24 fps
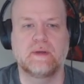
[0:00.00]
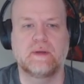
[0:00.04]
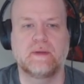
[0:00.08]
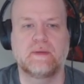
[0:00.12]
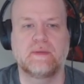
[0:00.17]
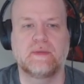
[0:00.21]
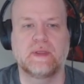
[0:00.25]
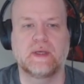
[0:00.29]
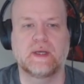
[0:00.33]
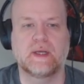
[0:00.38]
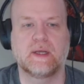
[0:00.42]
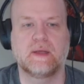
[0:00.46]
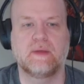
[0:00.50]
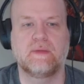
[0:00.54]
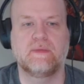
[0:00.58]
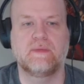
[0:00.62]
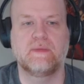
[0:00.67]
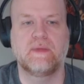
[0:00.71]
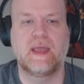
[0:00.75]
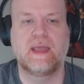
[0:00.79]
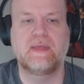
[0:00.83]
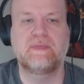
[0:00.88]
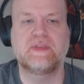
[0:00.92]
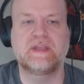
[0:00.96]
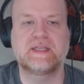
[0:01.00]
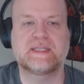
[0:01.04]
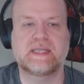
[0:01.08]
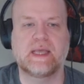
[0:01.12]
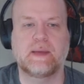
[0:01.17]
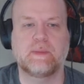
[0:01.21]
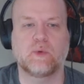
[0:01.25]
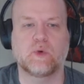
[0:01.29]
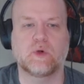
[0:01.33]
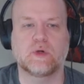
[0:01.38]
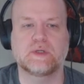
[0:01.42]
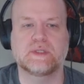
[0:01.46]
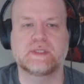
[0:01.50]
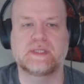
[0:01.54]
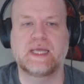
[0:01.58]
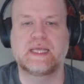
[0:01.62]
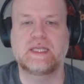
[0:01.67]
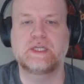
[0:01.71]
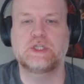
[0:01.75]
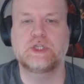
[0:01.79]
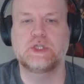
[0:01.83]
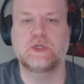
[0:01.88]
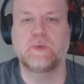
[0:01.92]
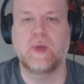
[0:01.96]
in these suborders, they
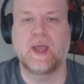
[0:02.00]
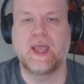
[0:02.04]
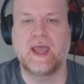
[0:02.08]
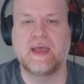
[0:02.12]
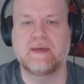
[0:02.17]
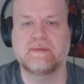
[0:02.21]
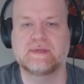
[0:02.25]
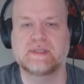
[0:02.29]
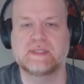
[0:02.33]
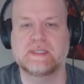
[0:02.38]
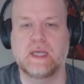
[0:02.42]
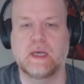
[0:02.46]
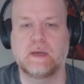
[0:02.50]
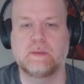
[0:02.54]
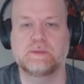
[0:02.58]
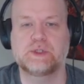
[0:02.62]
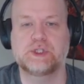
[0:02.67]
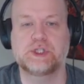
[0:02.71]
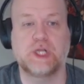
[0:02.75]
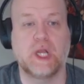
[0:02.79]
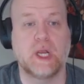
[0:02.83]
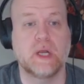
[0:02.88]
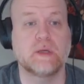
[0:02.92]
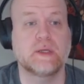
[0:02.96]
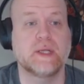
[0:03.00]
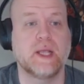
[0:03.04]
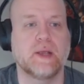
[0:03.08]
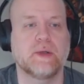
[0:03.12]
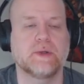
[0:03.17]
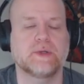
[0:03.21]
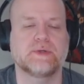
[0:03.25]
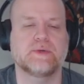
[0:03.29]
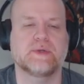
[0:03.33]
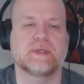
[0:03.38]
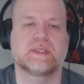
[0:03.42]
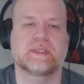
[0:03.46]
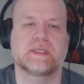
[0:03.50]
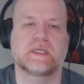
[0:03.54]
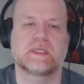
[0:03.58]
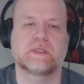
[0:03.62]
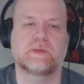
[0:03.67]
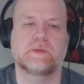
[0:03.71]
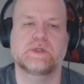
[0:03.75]
do have some shared characteristics,